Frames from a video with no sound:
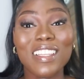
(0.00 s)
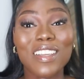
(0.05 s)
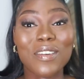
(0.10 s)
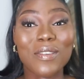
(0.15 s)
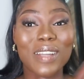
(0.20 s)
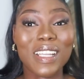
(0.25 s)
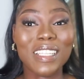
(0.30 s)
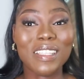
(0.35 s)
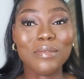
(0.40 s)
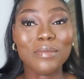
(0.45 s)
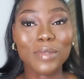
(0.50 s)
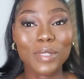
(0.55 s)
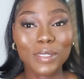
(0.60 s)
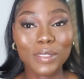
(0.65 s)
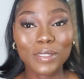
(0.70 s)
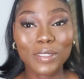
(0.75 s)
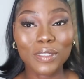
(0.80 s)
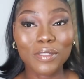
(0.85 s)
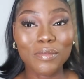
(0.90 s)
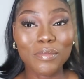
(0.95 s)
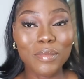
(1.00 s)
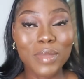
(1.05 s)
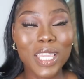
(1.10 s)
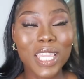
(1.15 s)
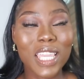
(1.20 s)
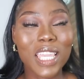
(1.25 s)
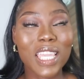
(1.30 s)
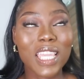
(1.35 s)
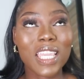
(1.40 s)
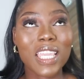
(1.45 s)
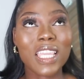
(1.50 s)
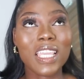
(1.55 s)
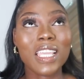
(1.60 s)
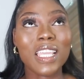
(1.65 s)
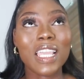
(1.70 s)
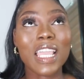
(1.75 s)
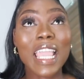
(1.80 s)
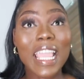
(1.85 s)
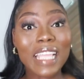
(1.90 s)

now we're in the month of May